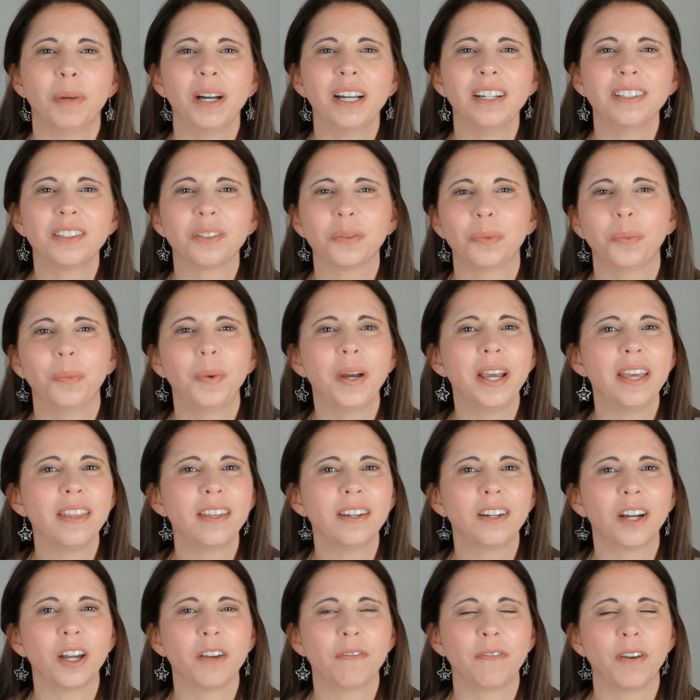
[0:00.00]
But with
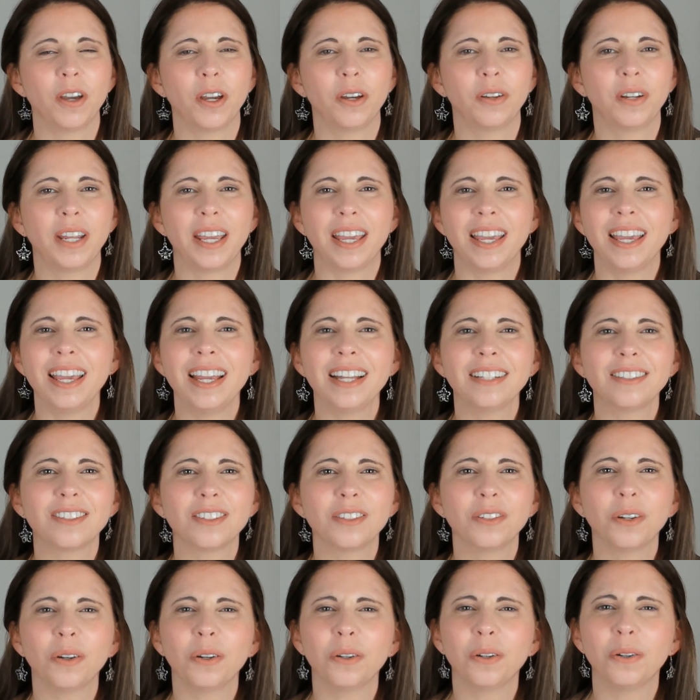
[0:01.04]
an iPhone,
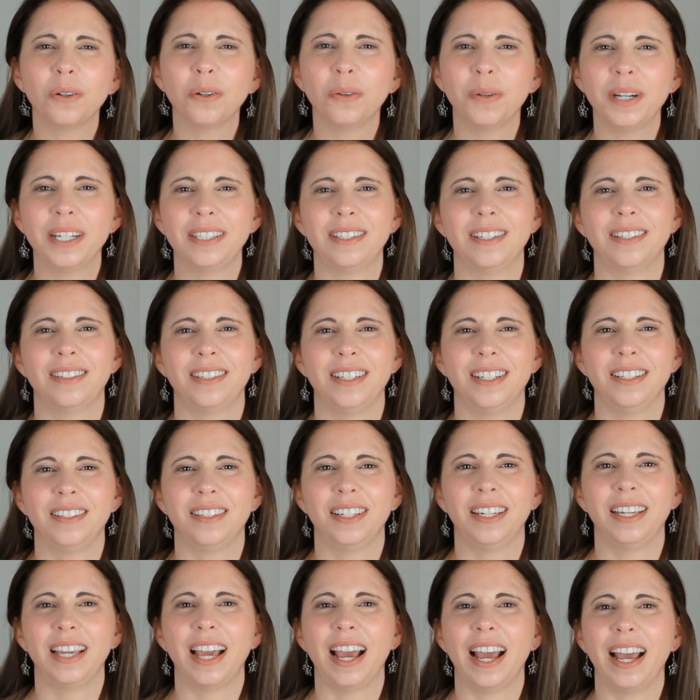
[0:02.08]
it's not always as
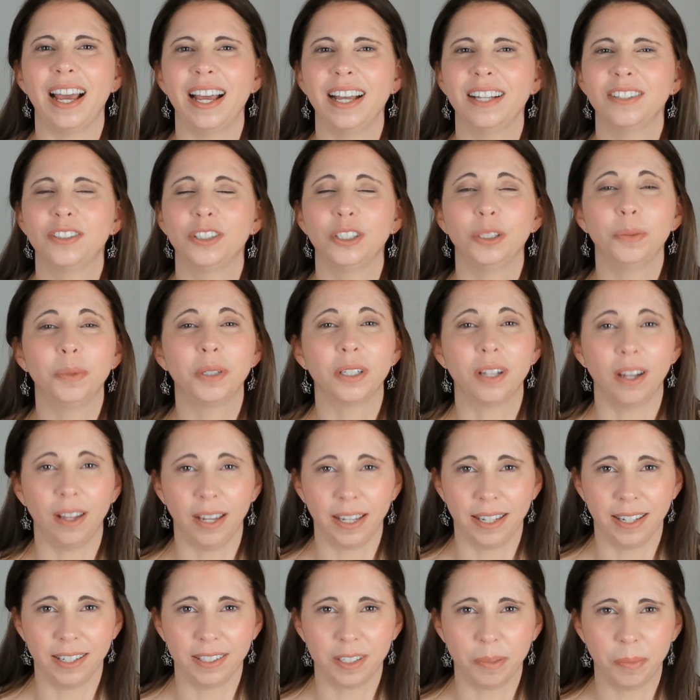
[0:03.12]
easy as you would
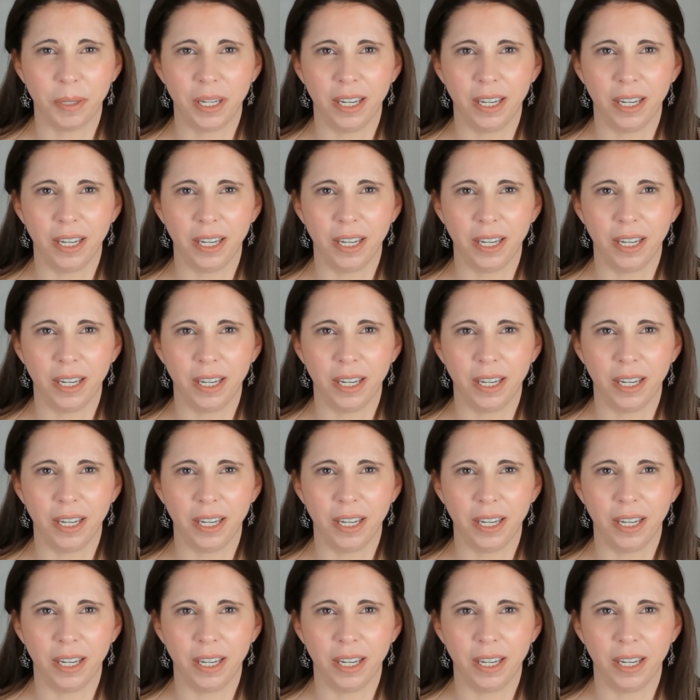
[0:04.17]
like it to